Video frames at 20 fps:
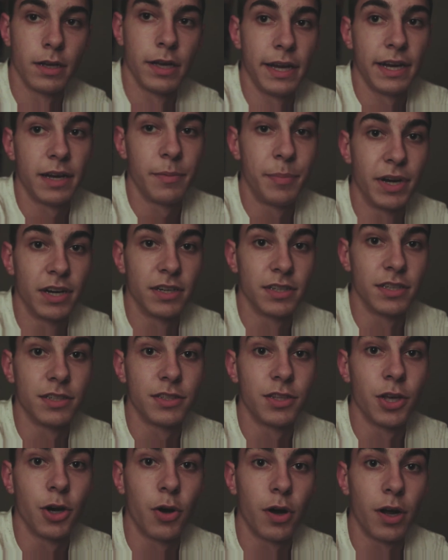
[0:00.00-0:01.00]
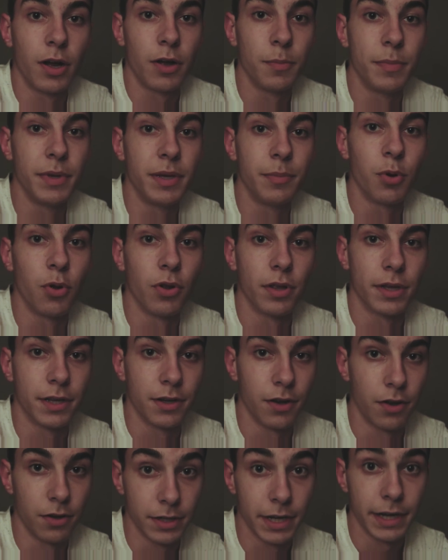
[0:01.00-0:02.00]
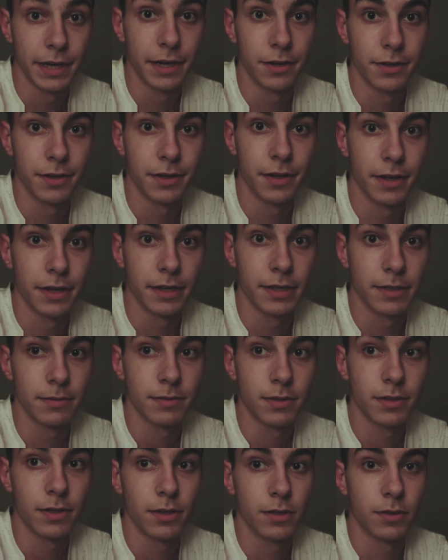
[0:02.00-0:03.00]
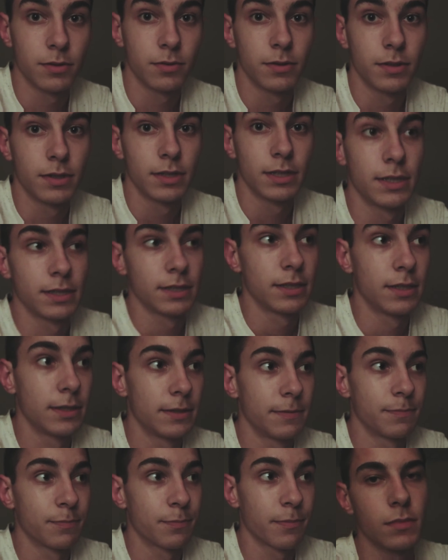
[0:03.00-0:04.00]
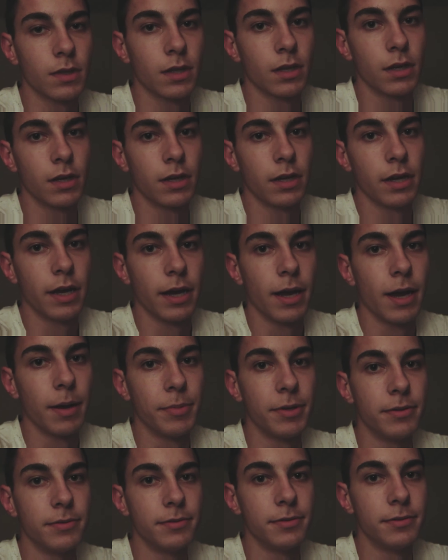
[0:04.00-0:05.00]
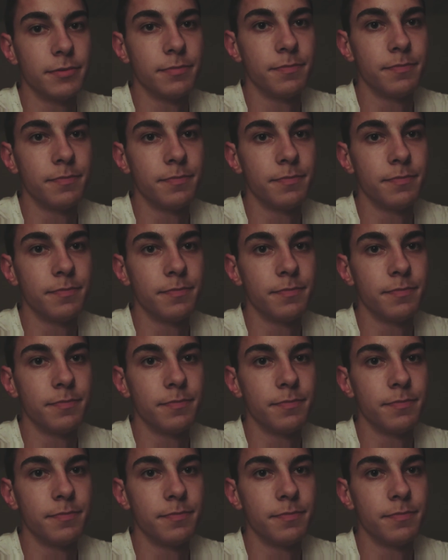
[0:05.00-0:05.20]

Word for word: It appears as though I'll be pulling an all-nighter tonight, so it happens.